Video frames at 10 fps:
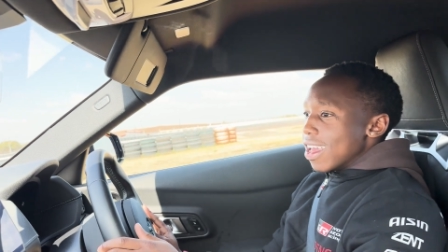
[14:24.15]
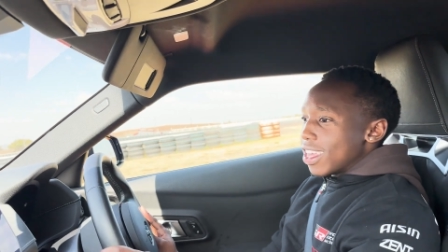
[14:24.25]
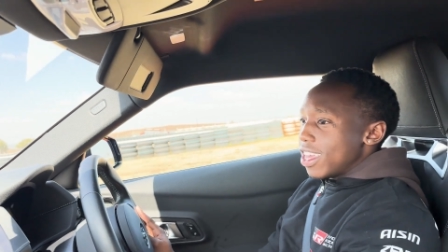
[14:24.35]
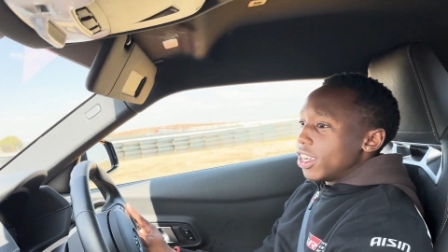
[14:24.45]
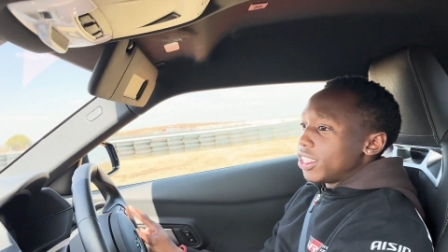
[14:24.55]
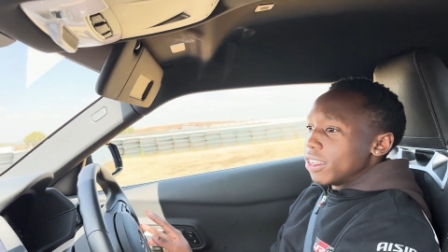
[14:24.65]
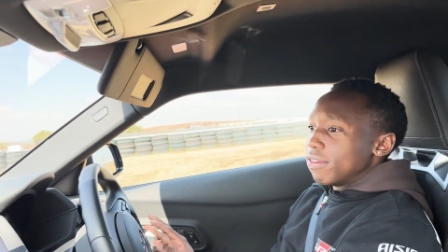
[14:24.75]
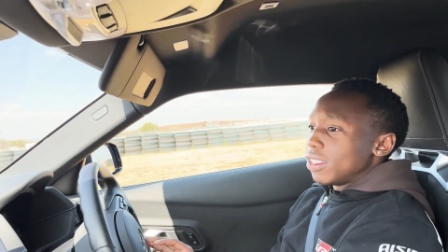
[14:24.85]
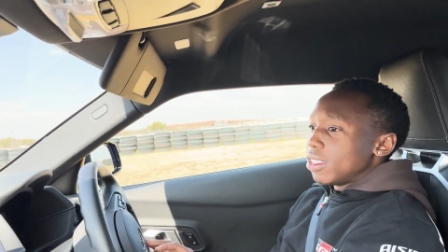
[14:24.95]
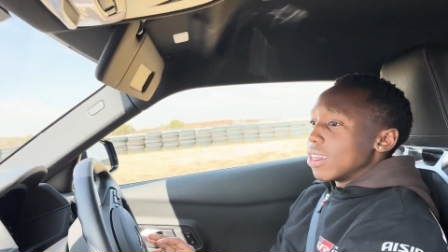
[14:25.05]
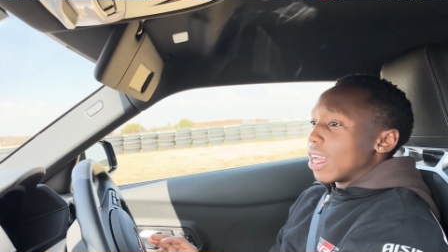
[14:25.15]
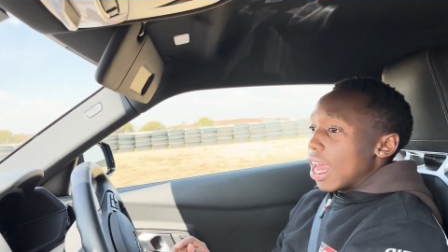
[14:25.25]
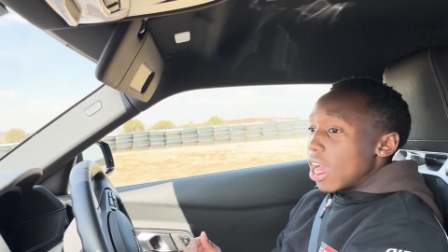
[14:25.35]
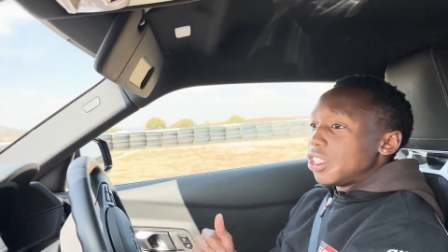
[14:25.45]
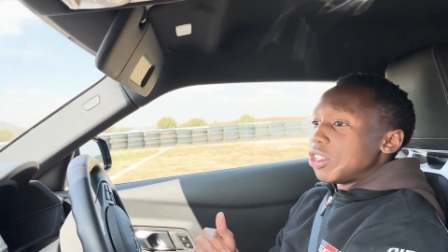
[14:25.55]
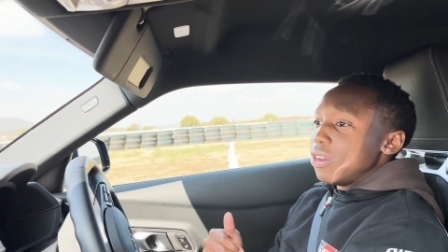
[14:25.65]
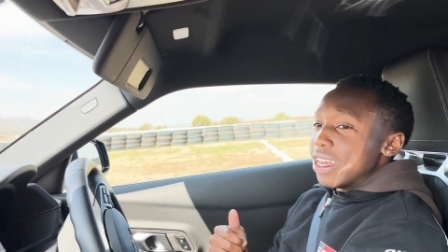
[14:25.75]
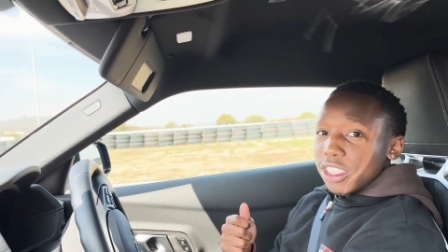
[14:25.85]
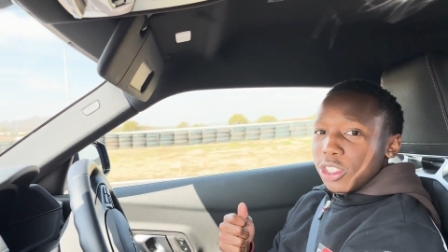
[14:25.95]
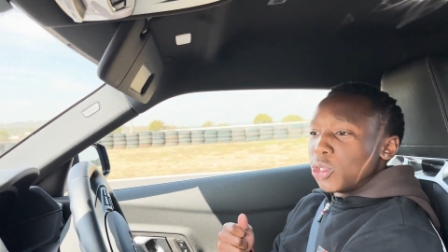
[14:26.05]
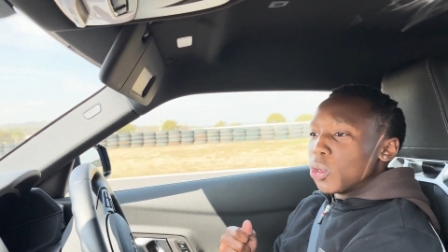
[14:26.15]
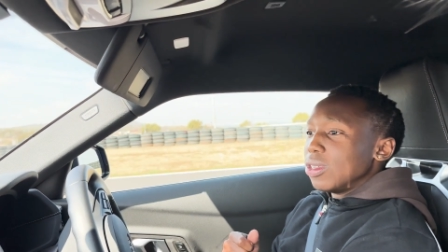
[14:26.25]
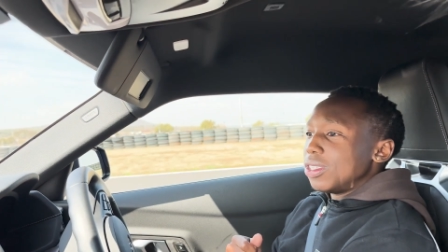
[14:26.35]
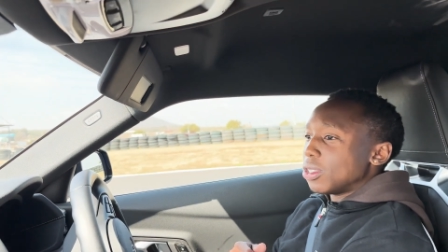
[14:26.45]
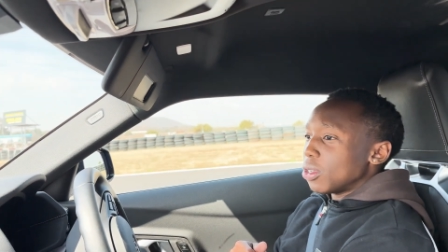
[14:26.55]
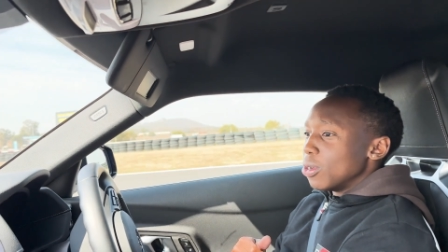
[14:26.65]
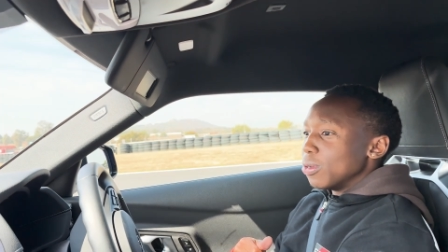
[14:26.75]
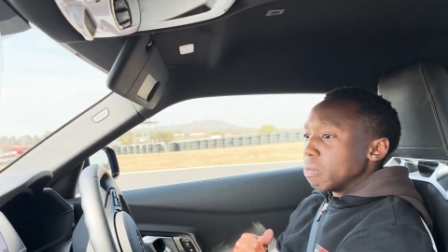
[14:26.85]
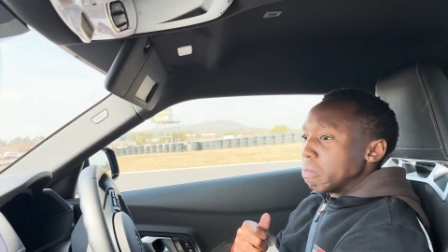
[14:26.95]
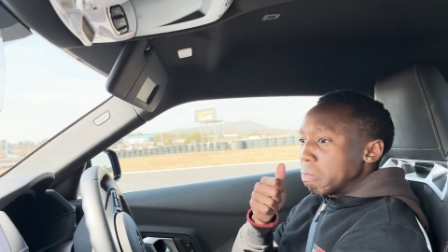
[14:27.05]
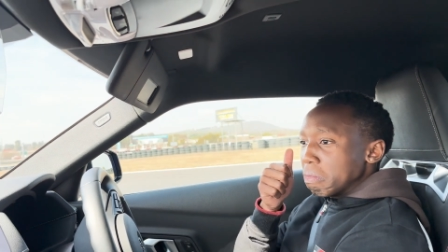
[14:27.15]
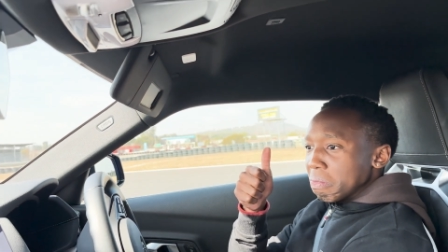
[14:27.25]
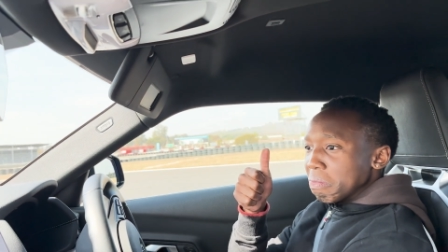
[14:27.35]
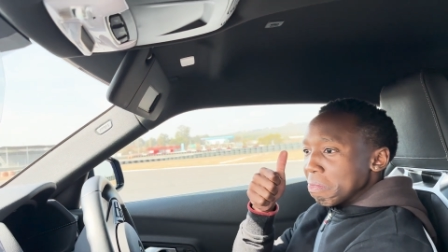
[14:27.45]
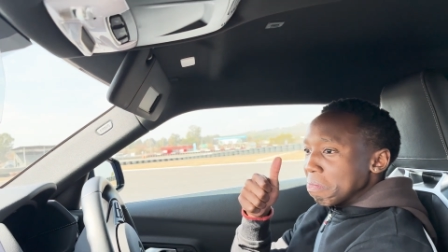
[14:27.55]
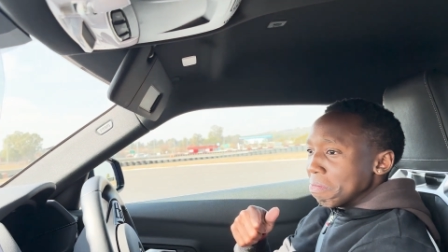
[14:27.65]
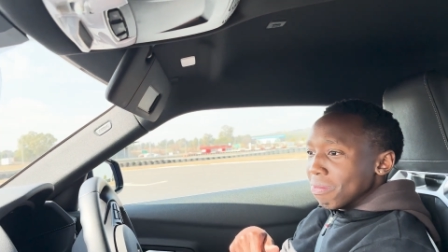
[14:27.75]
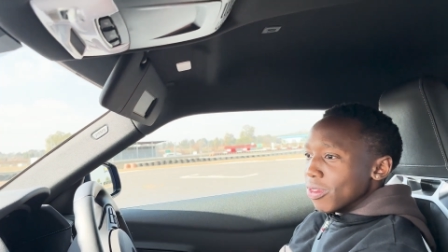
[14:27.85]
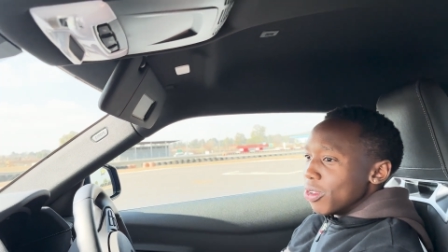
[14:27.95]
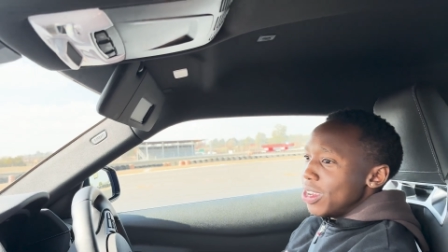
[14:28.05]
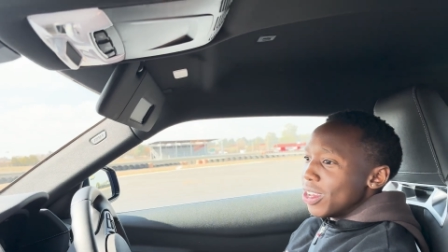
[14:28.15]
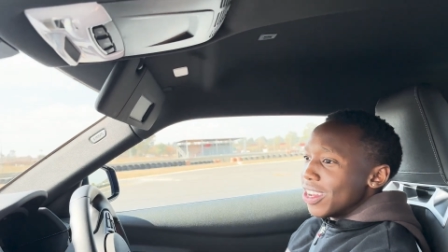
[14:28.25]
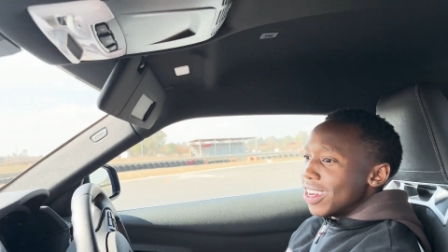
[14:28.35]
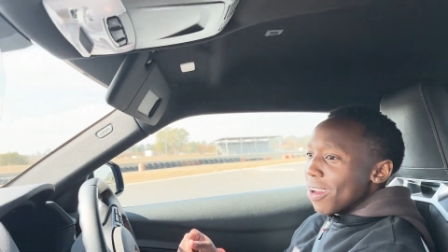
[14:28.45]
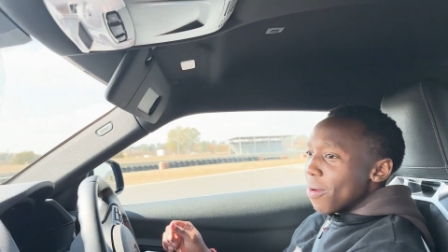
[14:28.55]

gear shift, clutch is really nice and short, so really good.